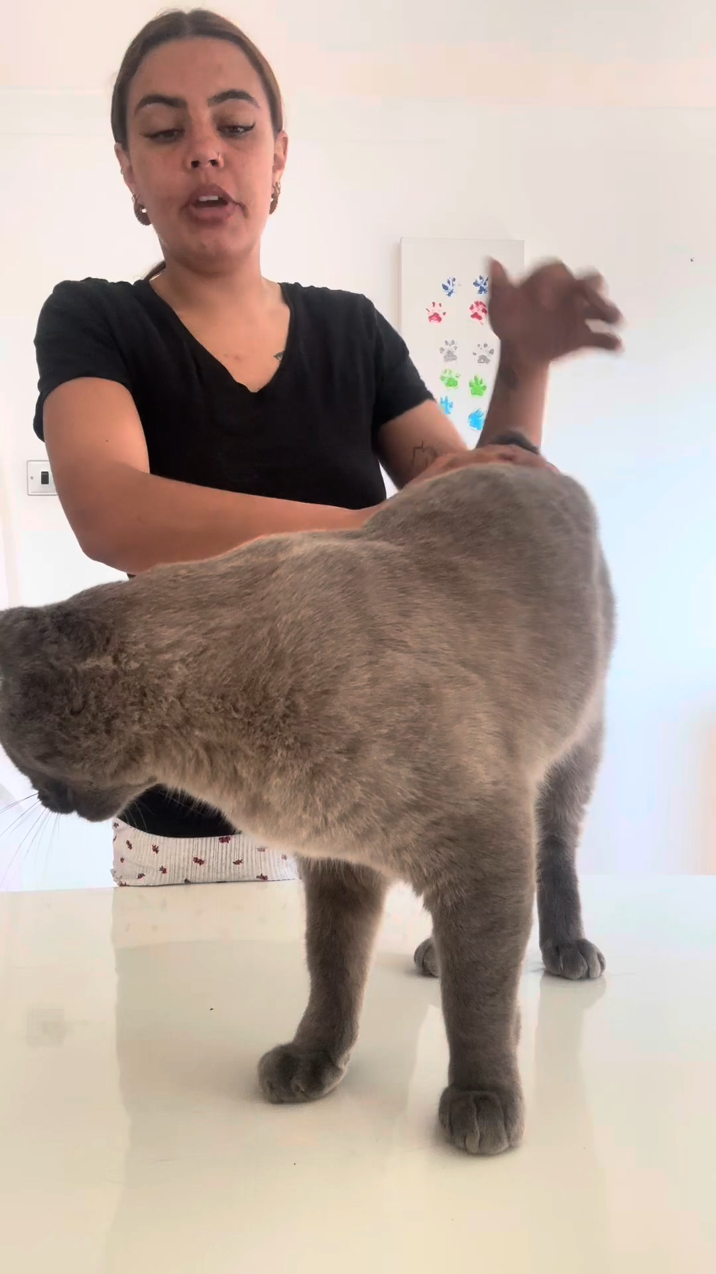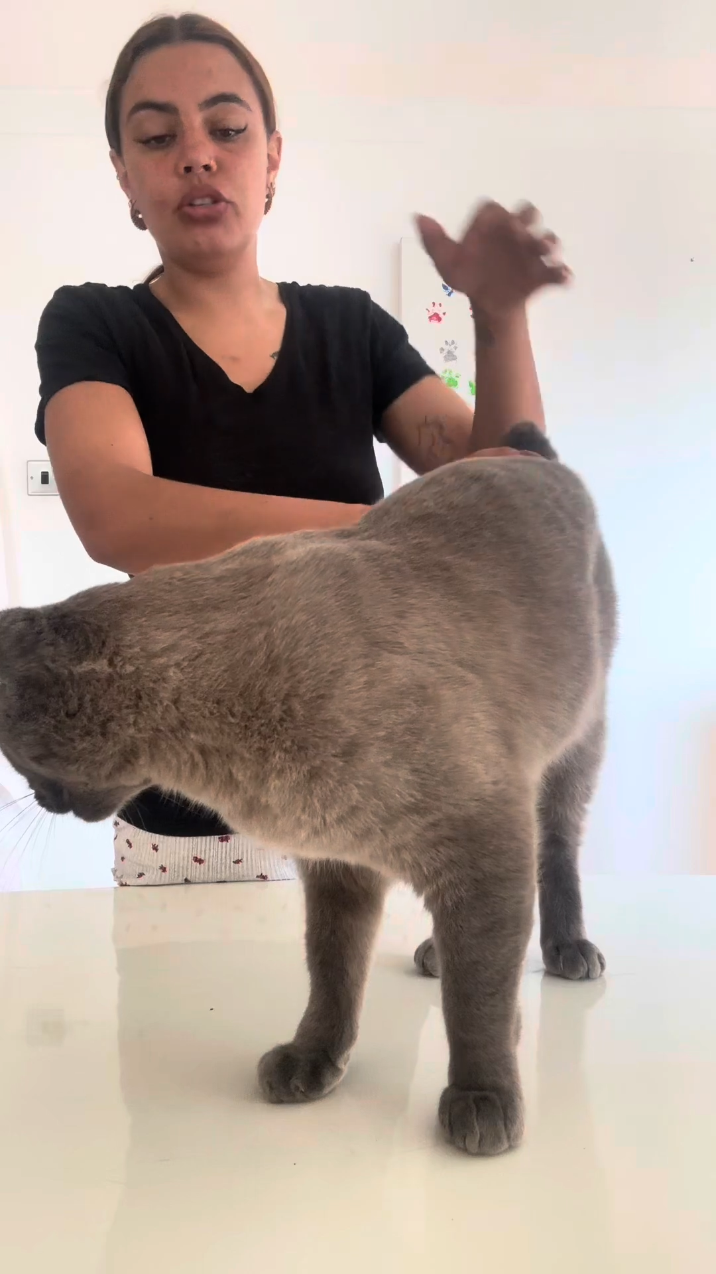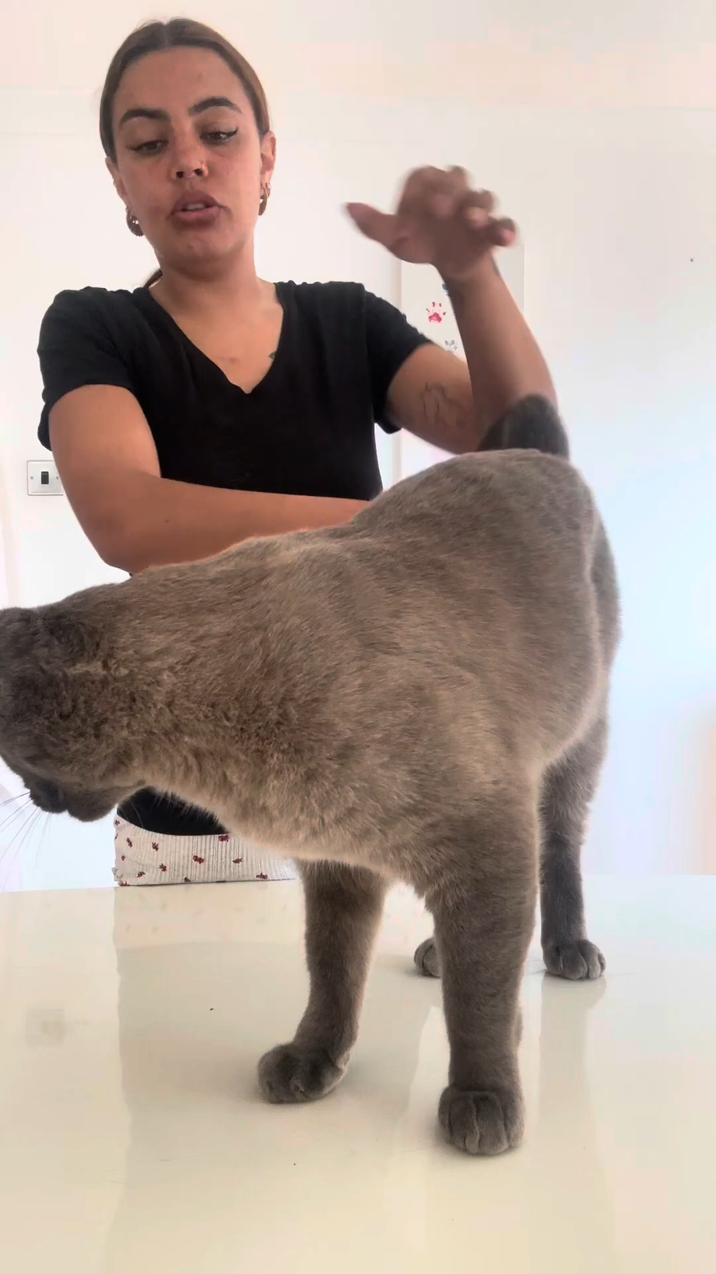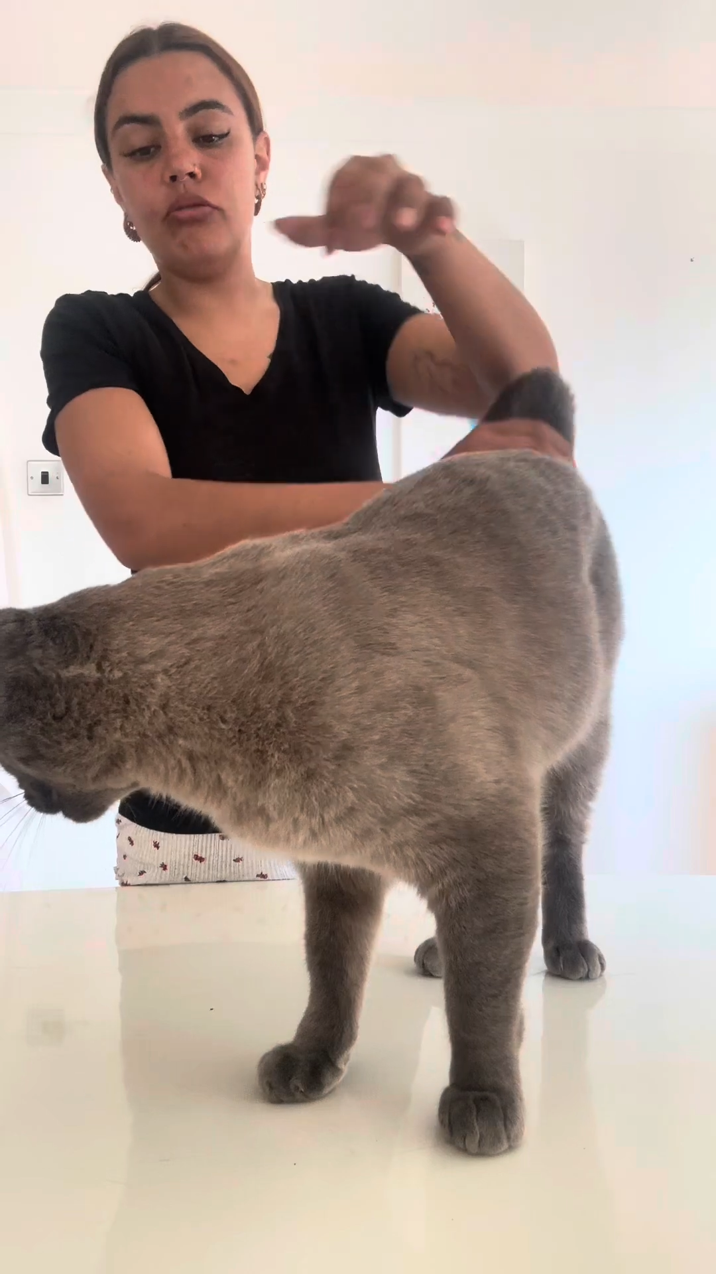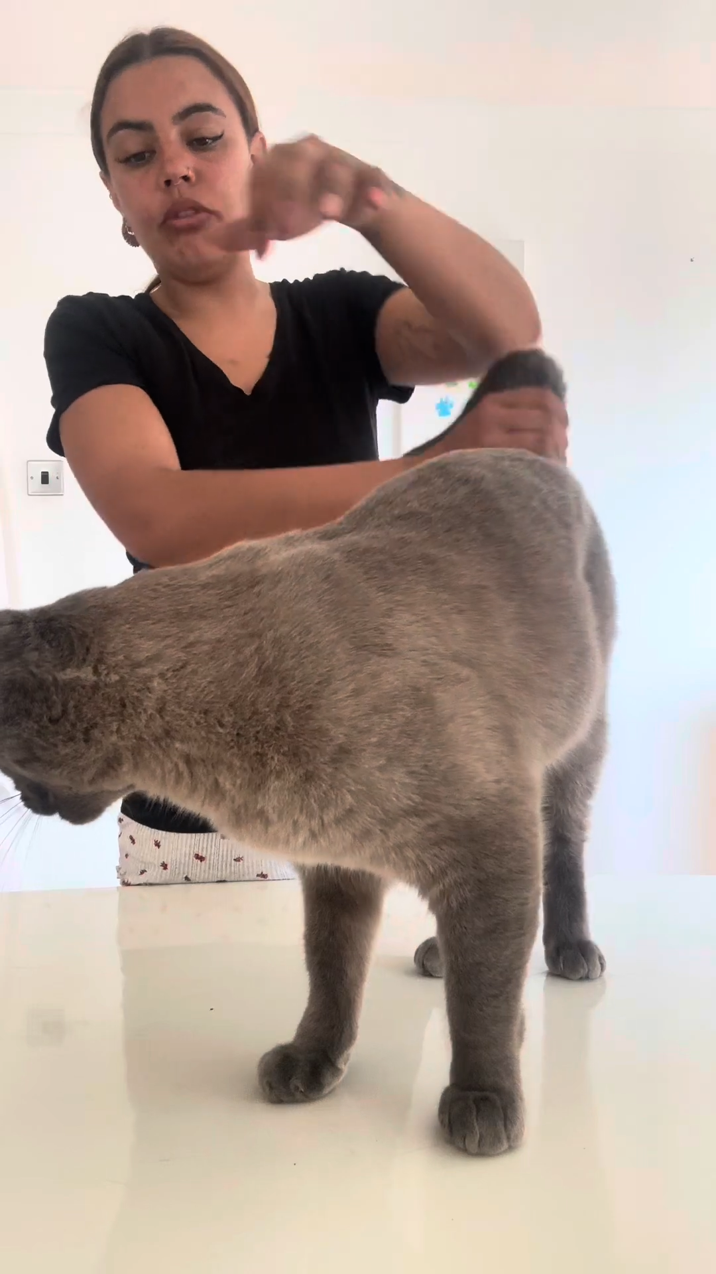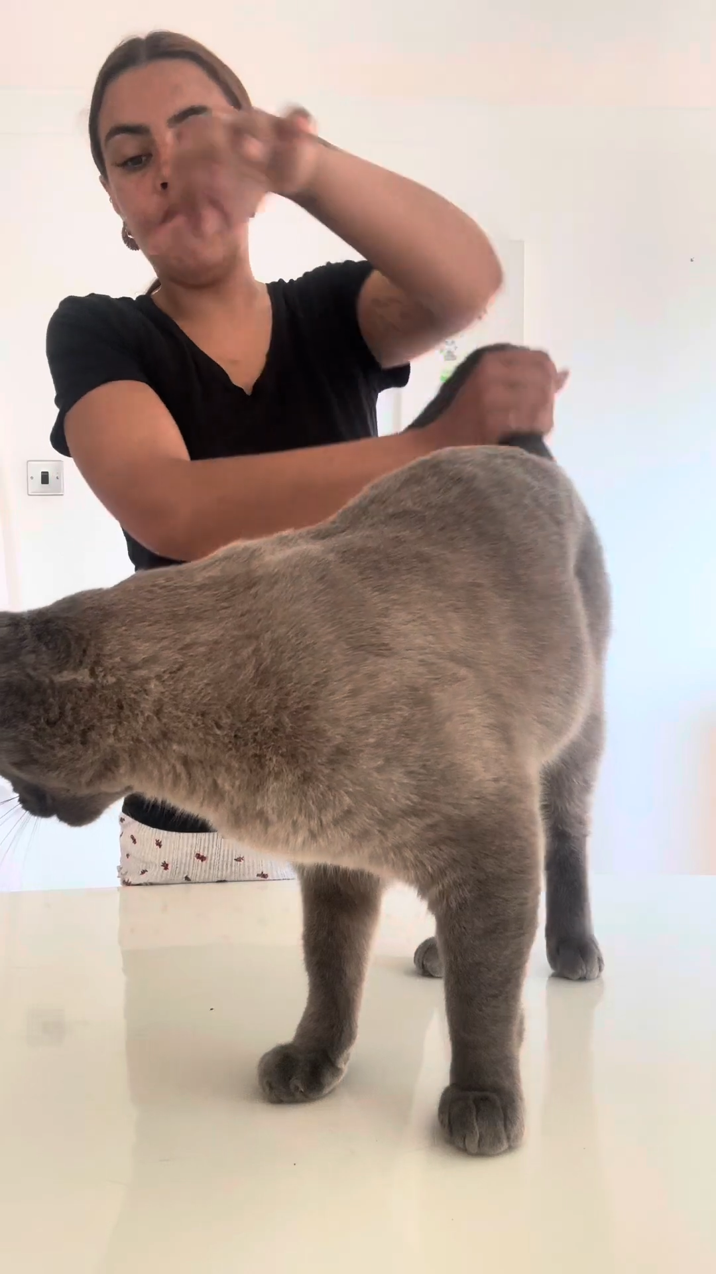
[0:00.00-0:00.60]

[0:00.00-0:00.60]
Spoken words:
each other and